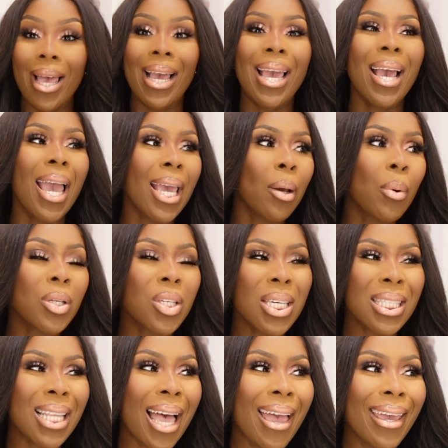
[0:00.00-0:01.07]
It was
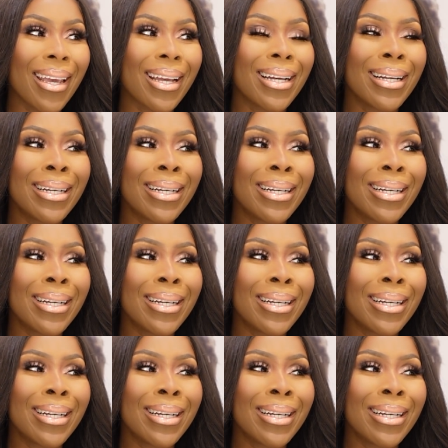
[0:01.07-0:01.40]
just like,